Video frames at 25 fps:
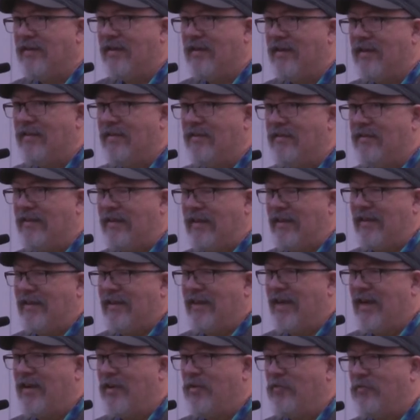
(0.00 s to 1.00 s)
a, a,
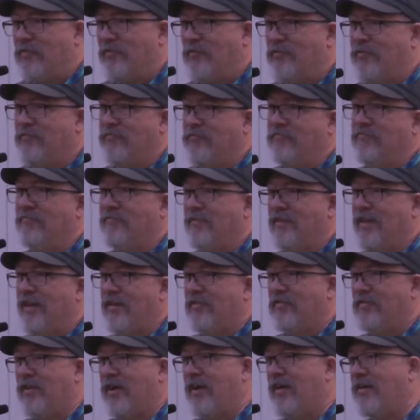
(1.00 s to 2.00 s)
lot of, like
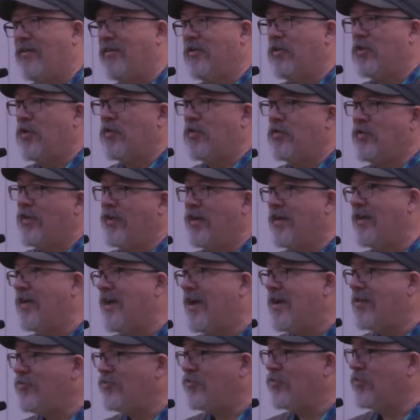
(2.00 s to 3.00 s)
say, an
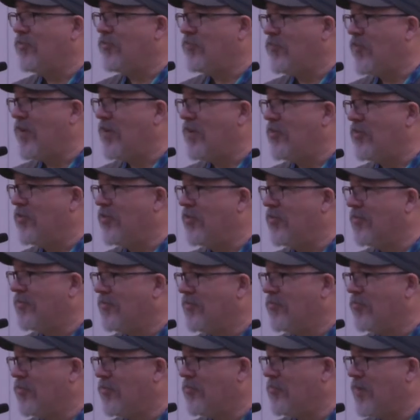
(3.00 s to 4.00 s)
authentication vendor
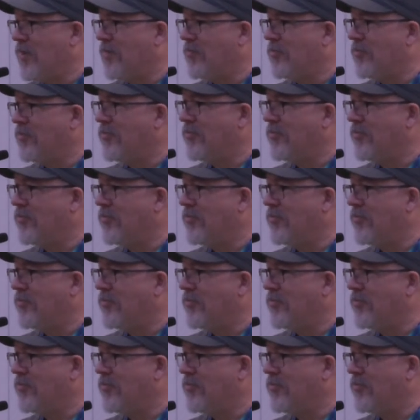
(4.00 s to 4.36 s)
would be able to